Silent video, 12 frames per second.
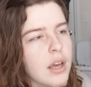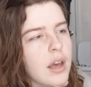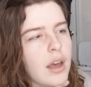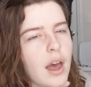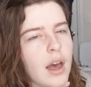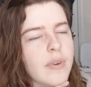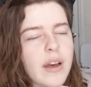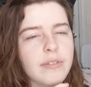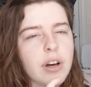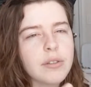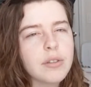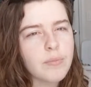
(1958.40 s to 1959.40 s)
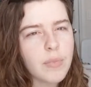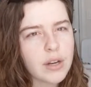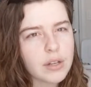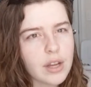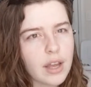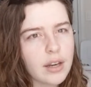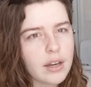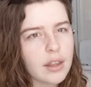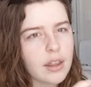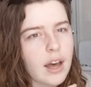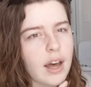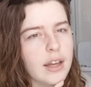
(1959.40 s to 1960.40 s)
I've also mentioned
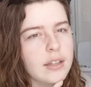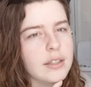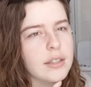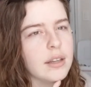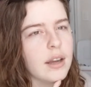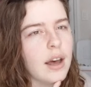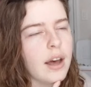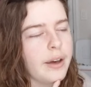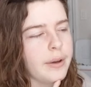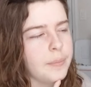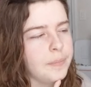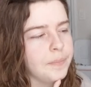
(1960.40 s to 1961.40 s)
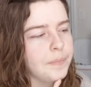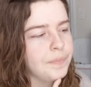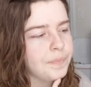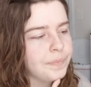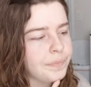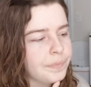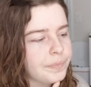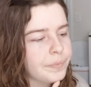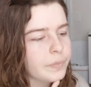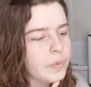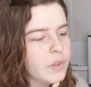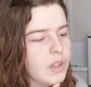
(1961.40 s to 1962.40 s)
that
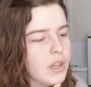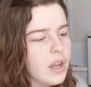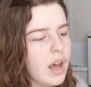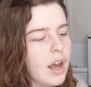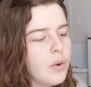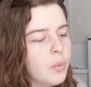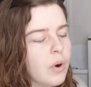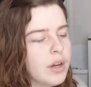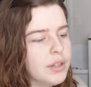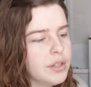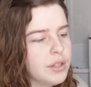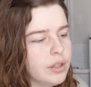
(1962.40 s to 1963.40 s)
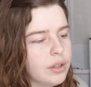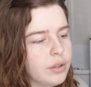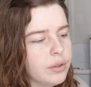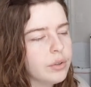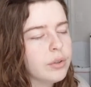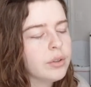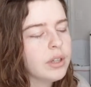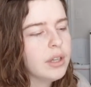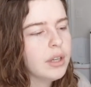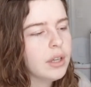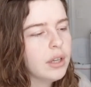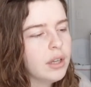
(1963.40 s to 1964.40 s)
I want to
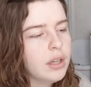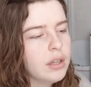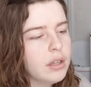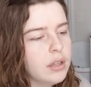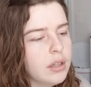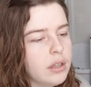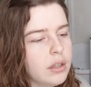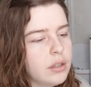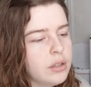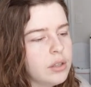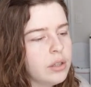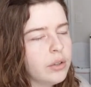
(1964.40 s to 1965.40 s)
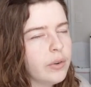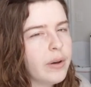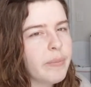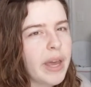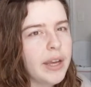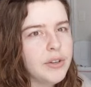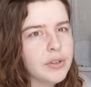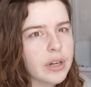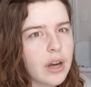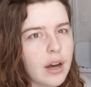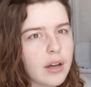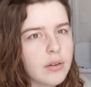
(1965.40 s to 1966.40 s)
do a
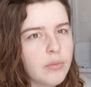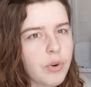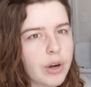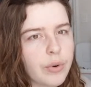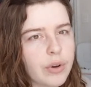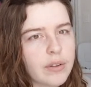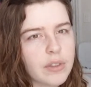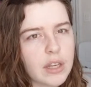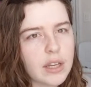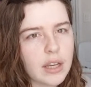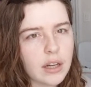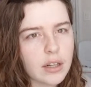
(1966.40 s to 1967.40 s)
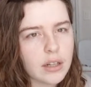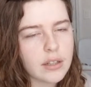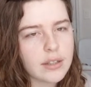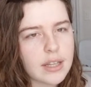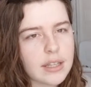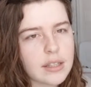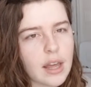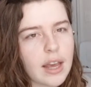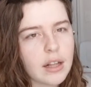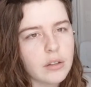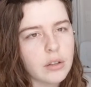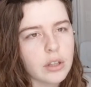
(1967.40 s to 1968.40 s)
Patreon where one of the tiers is,
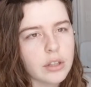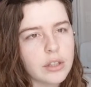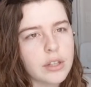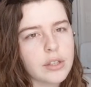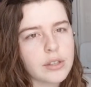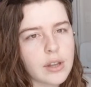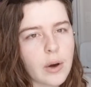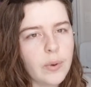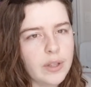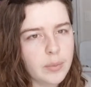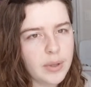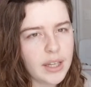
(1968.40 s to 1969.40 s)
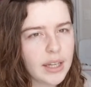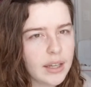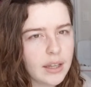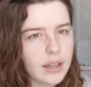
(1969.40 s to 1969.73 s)
like, learn to sew with me.